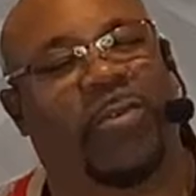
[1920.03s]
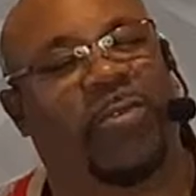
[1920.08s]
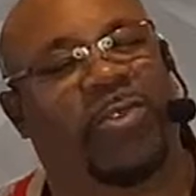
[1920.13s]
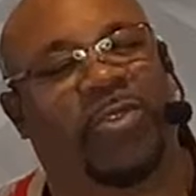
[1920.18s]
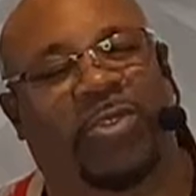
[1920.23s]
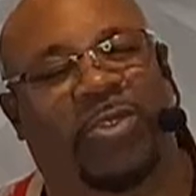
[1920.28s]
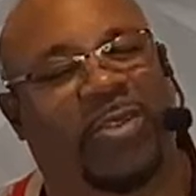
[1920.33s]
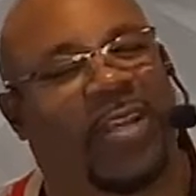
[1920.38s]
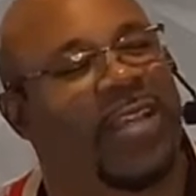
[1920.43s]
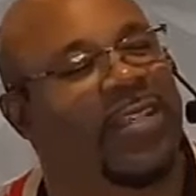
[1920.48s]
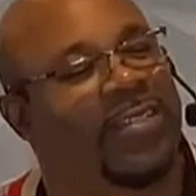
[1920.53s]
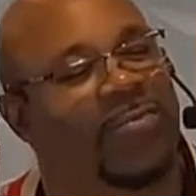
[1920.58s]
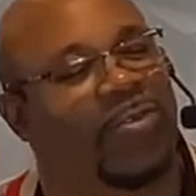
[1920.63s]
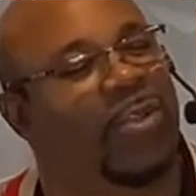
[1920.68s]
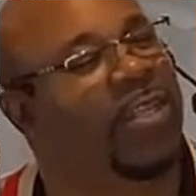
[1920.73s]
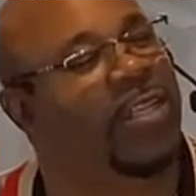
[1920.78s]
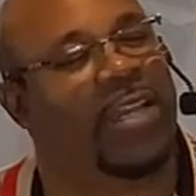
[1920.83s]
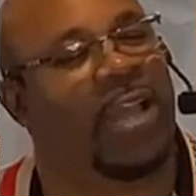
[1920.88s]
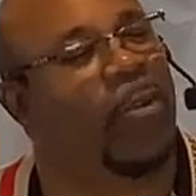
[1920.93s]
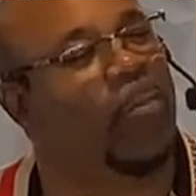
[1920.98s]
to. That's
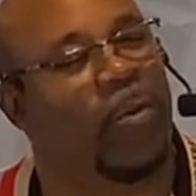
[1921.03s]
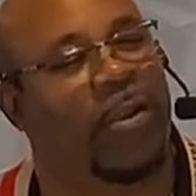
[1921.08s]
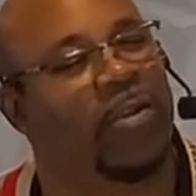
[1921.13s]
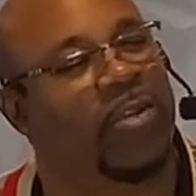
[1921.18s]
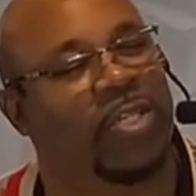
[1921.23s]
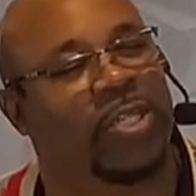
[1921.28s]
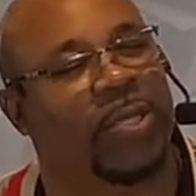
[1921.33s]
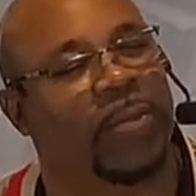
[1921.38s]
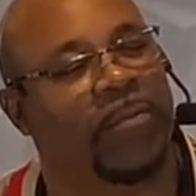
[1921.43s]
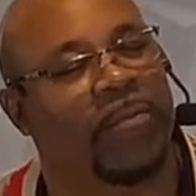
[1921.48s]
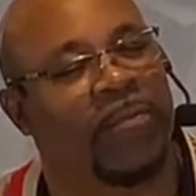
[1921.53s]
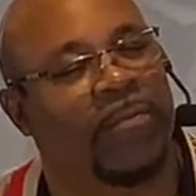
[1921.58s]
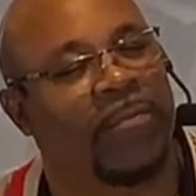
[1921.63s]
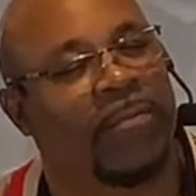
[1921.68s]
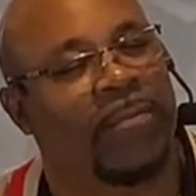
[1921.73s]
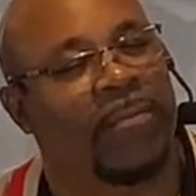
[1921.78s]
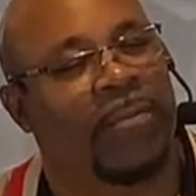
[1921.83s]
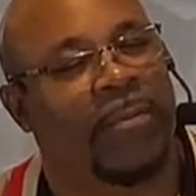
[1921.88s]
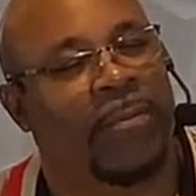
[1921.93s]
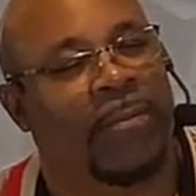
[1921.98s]
really not worship.
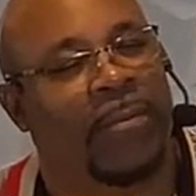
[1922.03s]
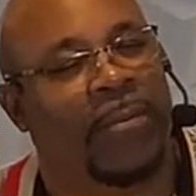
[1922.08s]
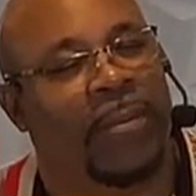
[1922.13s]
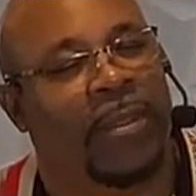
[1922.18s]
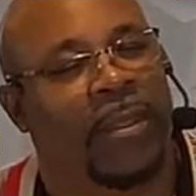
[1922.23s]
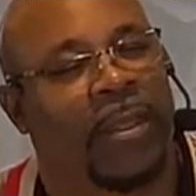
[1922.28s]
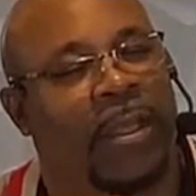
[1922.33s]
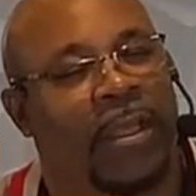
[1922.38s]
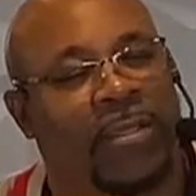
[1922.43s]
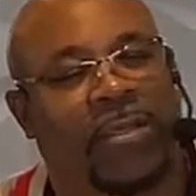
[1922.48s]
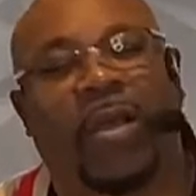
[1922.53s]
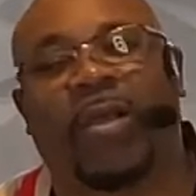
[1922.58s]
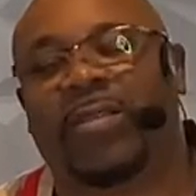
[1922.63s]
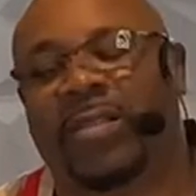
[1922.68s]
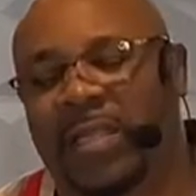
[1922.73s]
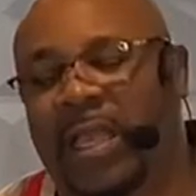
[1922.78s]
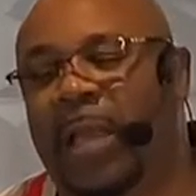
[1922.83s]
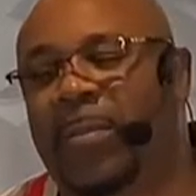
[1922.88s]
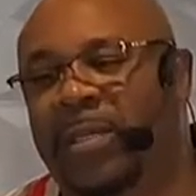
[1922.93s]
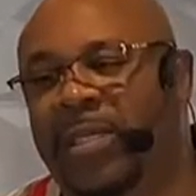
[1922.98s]
That's called
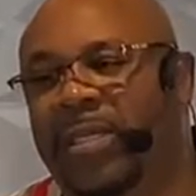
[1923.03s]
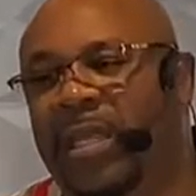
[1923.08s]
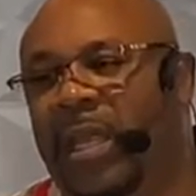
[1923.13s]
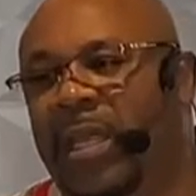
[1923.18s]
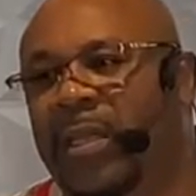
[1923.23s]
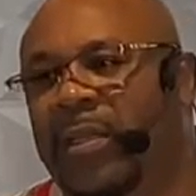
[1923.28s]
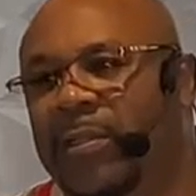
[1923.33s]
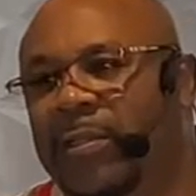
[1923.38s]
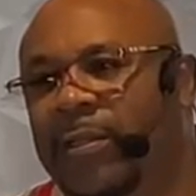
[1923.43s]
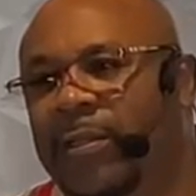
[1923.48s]
sermon sex.